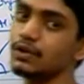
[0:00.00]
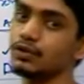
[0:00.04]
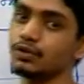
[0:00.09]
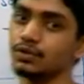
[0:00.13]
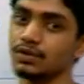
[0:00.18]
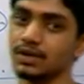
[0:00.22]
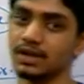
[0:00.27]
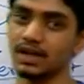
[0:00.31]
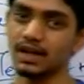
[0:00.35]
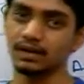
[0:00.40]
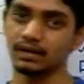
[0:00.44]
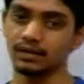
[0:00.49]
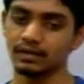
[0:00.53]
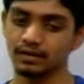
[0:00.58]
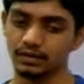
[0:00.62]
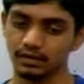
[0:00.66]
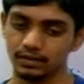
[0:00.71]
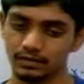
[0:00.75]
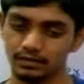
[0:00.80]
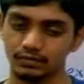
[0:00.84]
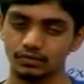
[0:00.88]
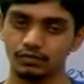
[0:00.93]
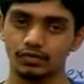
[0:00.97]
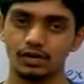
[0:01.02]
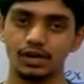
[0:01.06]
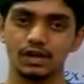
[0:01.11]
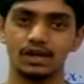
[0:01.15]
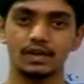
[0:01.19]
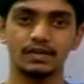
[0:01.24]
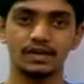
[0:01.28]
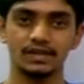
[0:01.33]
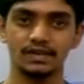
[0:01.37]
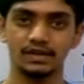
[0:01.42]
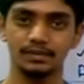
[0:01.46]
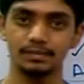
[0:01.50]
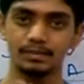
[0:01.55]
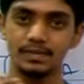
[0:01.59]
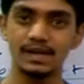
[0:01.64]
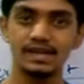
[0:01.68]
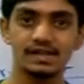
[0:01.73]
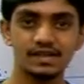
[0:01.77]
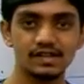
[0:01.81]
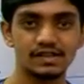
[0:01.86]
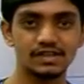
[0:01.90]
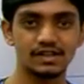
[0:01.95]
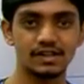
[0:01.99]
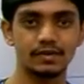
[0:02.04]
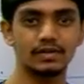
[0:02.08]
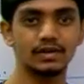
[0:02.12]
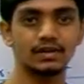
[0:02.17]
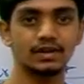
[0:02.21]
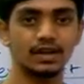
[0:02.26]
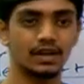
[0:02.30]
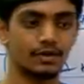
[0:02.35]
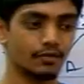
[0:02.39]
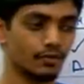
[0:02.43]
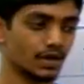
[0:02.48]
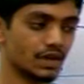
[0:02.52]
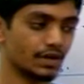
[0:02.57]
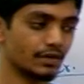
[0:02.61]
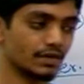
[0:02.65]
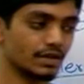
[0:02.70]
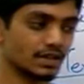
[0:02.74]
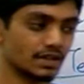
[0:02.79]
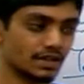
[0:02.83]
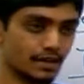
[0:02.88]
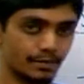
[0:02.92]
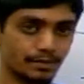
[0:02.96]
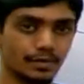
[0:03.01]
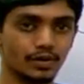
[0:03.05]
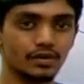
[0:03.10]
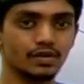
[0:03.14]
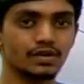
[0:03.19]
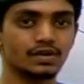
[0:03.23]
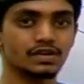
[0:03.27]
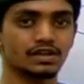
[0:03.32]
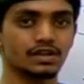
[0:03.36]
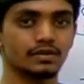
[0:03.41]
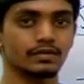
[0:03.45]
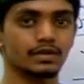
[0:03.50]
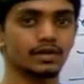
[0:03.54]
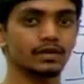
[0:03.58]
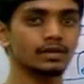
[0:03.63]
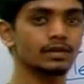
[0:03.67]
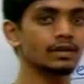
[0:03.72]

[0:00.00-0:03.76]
you take whatever the base is given and whatever the compound is given,